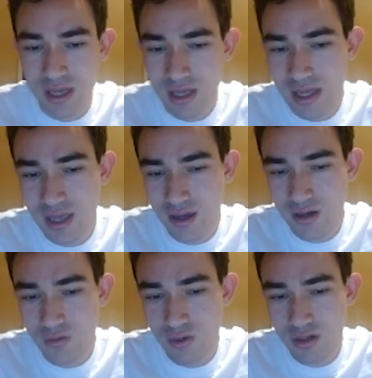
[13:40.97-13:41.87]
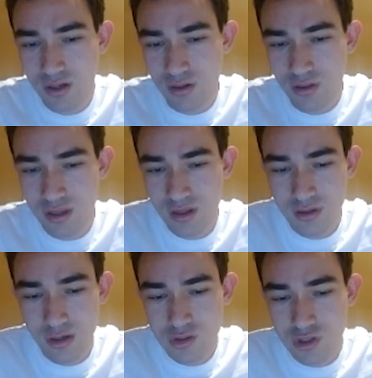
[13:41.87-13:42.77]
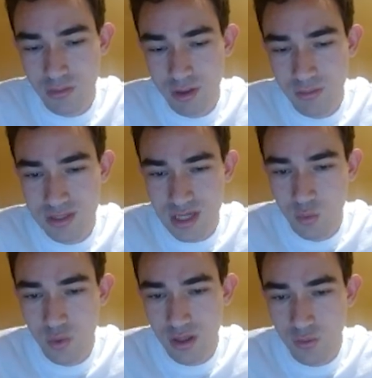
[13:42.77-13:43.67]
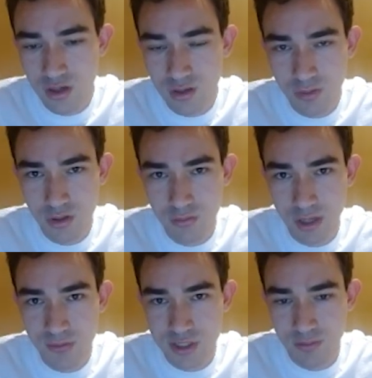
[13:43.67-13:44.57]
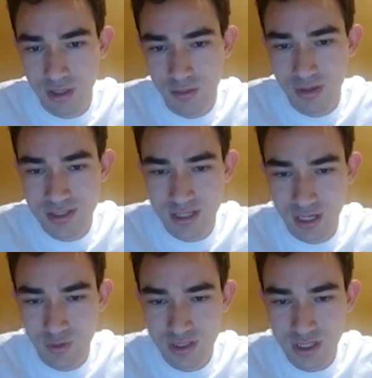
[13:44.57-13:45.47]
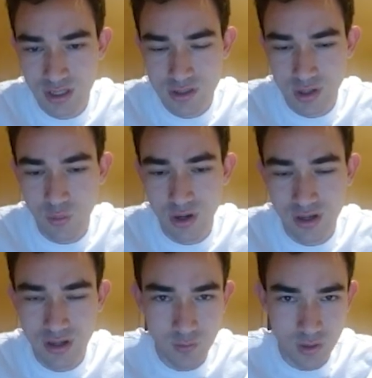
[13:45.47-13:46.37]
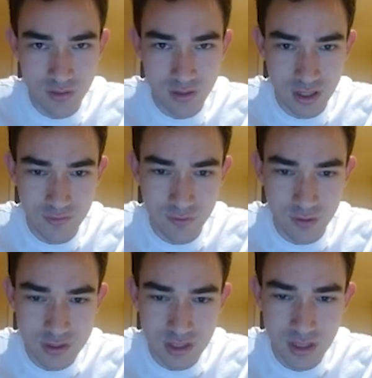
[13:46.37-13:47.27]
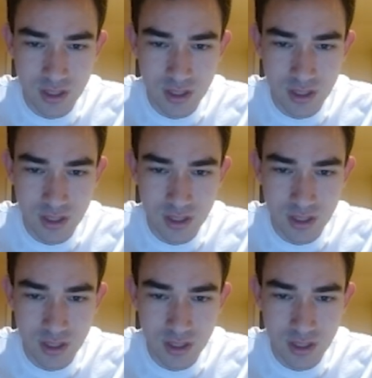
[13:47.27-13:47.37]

And another thing that was troubling me is I really wanted to put my bishop here, but his knight would take, so I wanted to get rid of the knight first.